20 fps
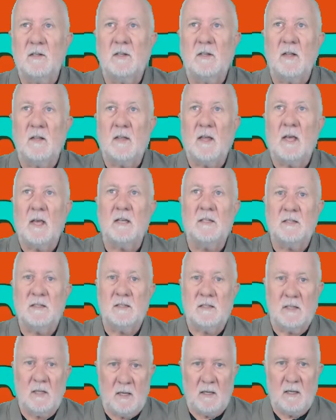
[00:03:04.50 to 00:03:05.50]
that they
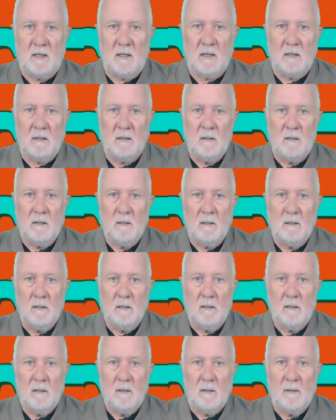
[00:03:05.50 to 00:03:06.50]
see
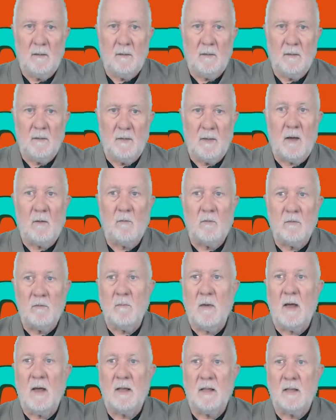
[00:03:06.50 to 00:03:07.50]
that would
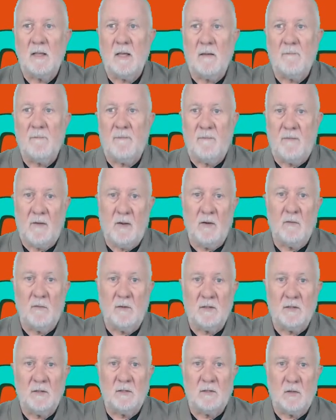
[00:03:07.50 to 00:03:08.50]
make them feel
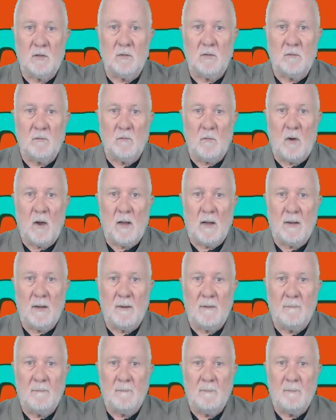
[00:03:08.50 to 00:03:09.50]
a certain way?
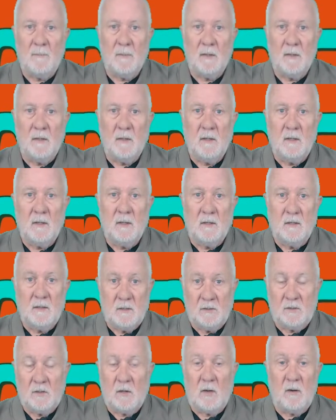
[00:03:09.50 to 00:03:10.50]

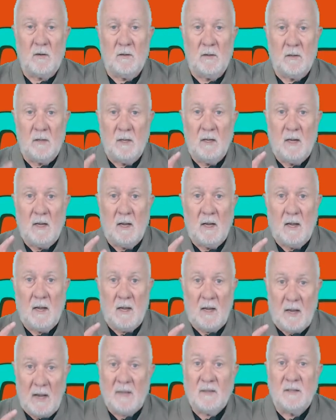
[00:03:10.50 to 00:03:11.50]
So
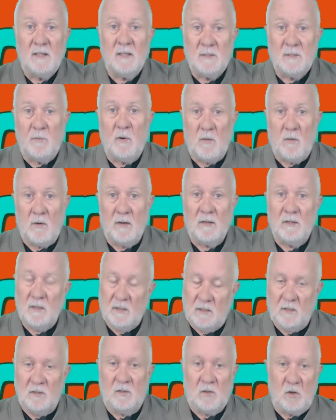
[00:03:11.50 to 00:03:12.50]
at this point, you
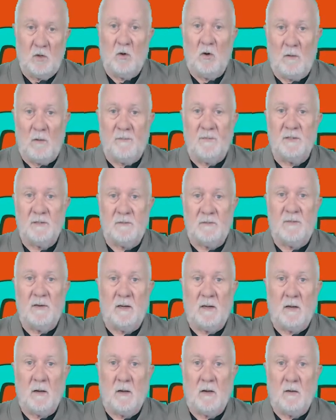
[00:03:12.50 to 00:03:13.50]
can turn off this
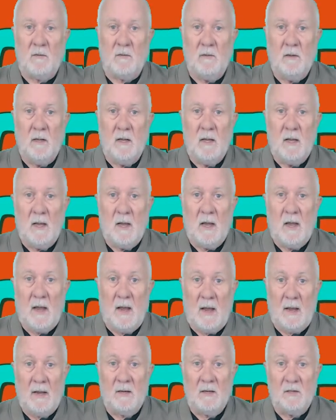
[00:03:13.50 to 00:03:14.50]
video
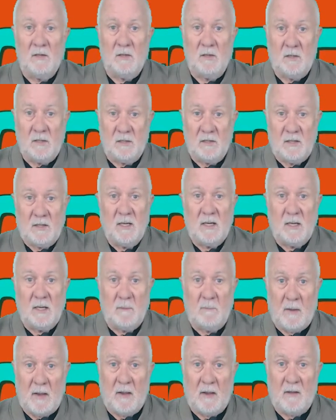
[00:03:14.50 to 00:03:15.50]
and you can think
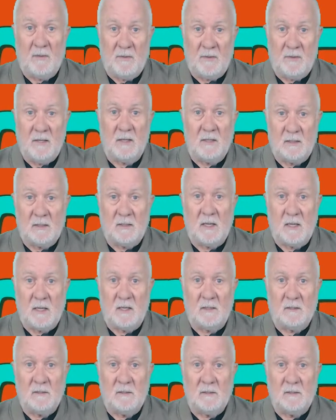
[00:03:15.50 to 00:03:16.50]
about these things.